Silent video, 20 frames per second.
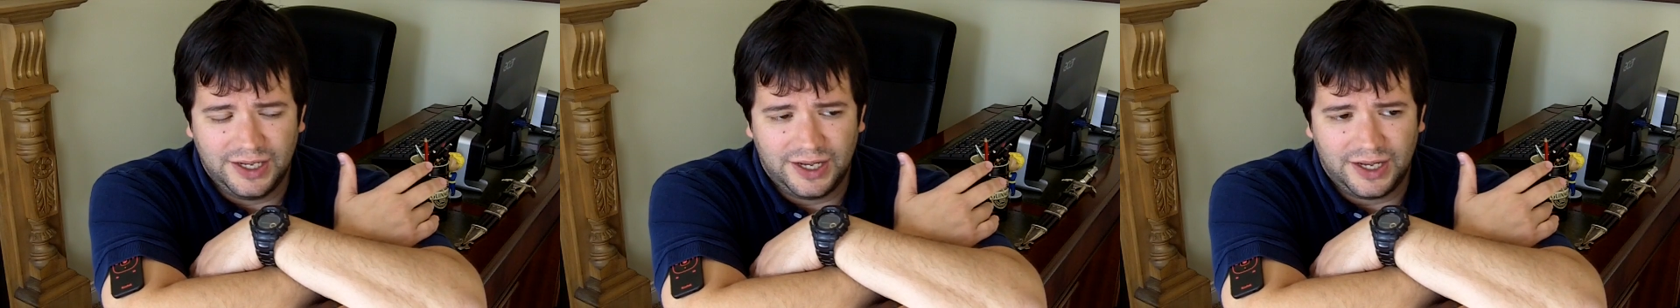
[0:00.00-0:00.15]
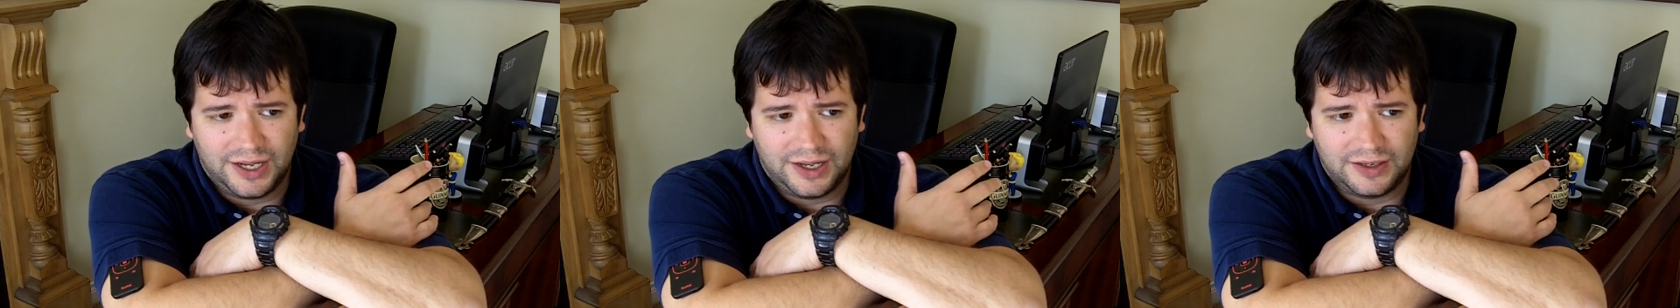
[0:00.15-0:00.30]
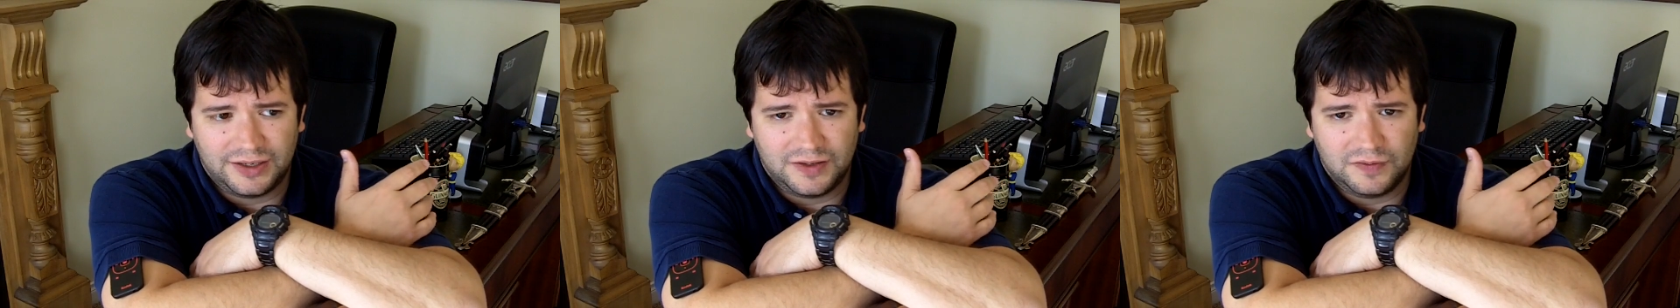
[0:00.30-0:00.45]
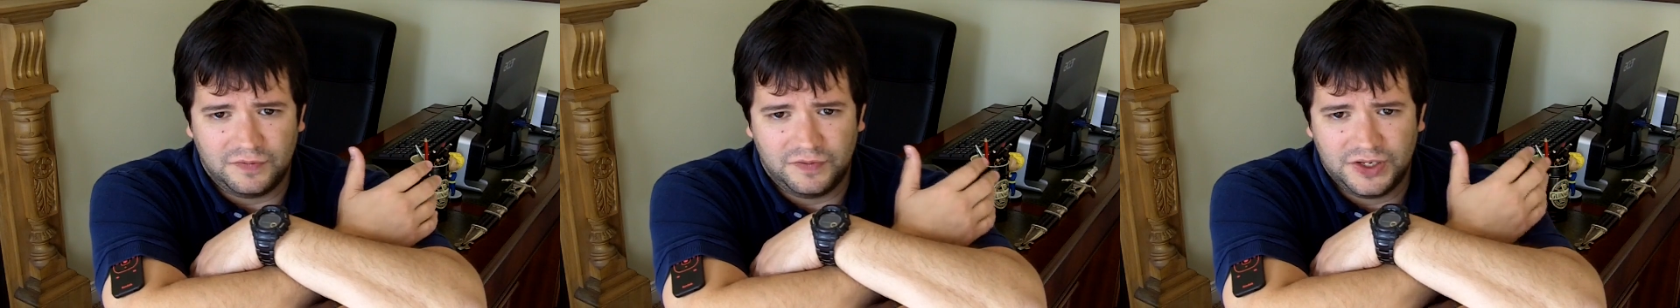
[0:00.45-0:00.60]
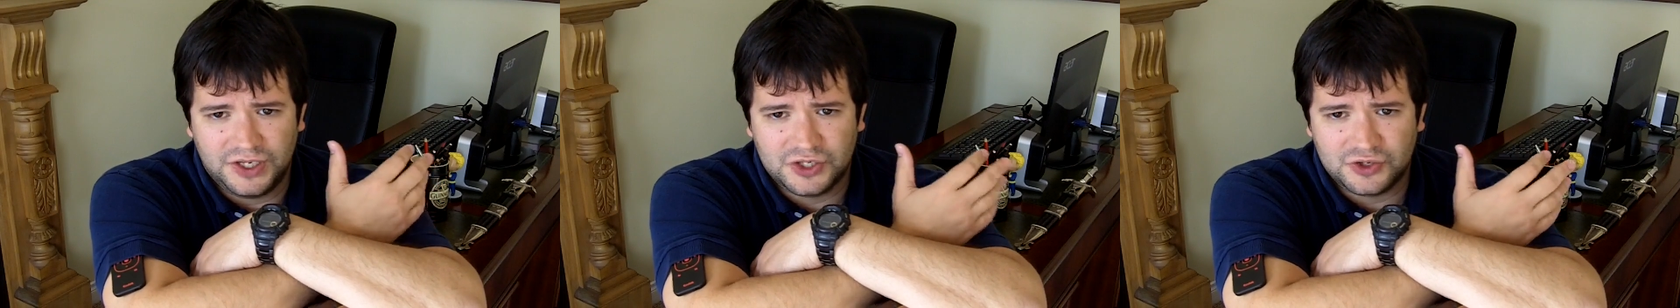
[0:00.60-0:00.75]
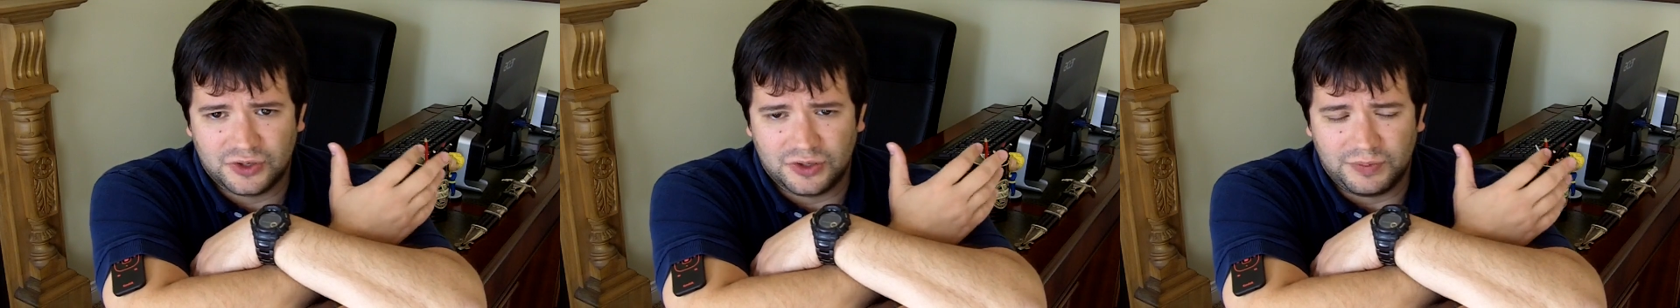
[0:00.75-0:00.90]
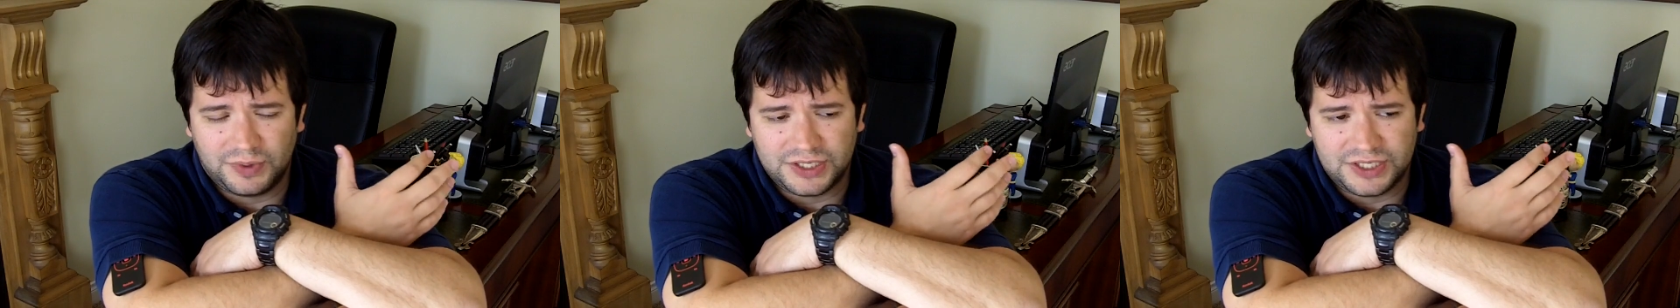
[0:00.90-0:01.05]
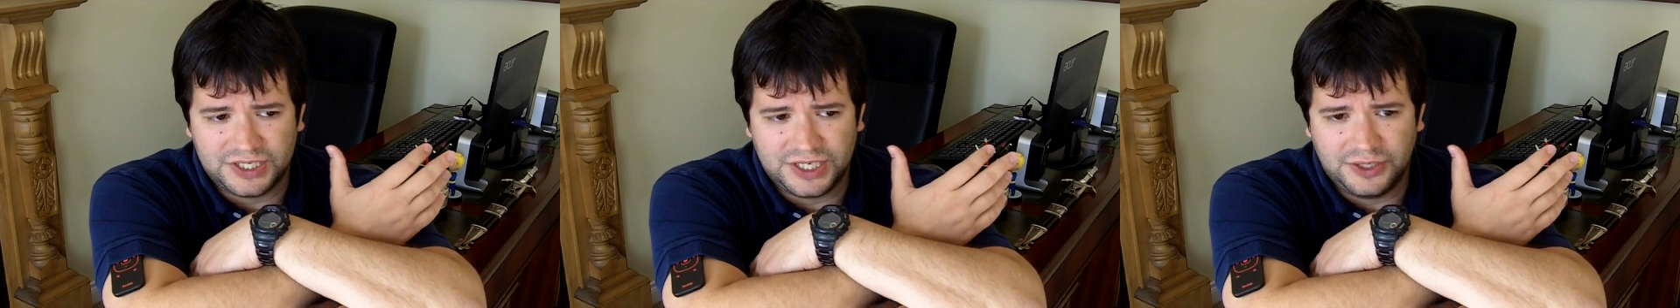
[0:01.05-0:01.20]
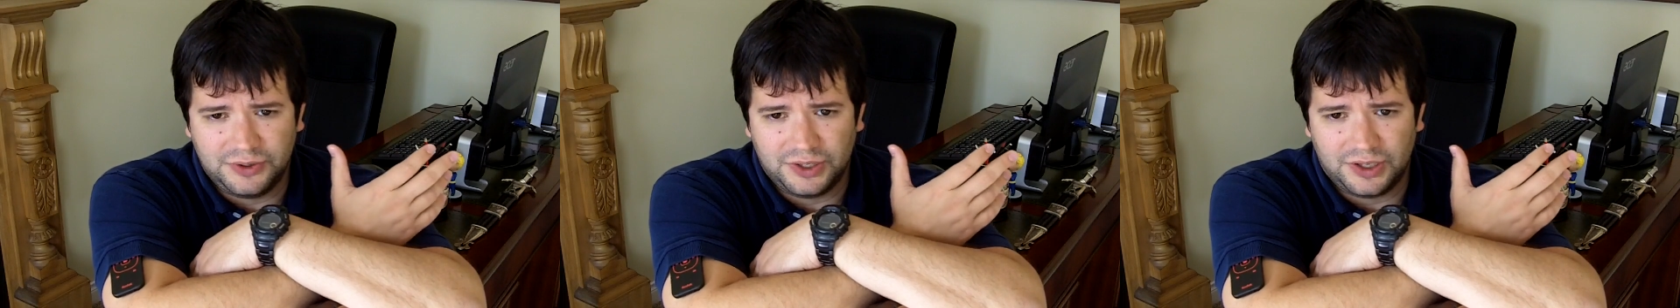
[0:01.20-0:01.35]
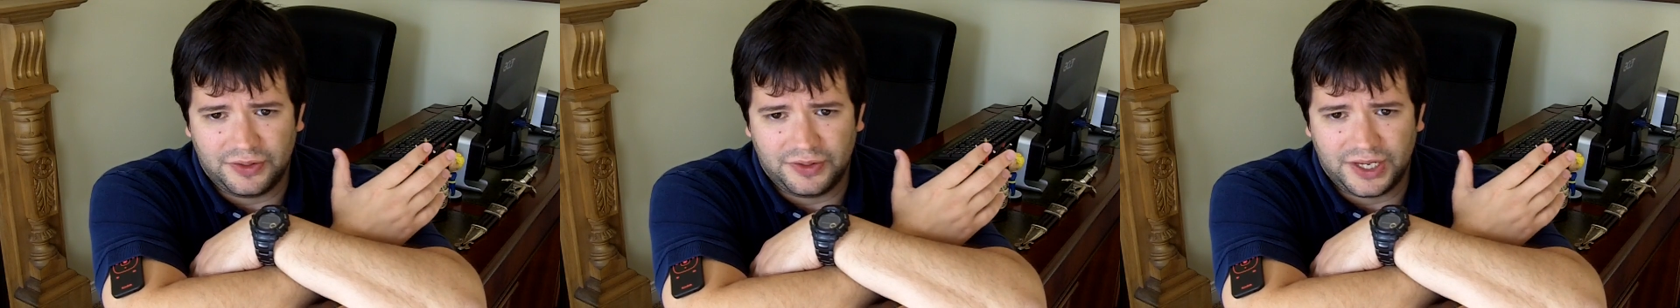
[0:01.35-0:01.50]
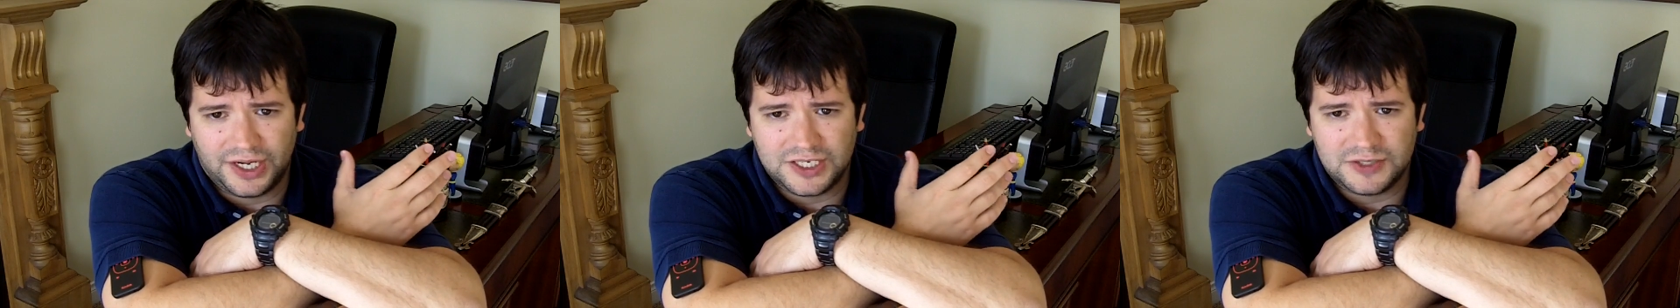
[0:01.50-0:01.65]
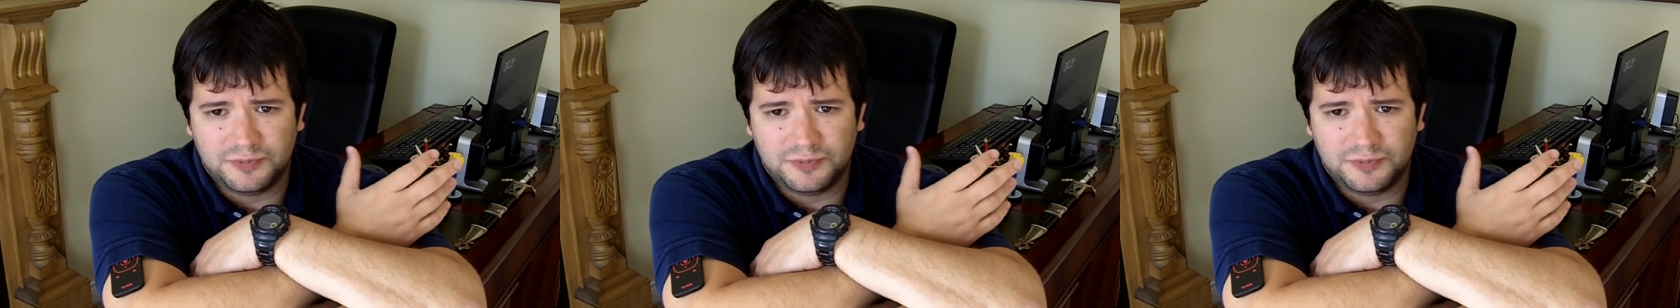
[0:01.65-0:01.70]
the visual material that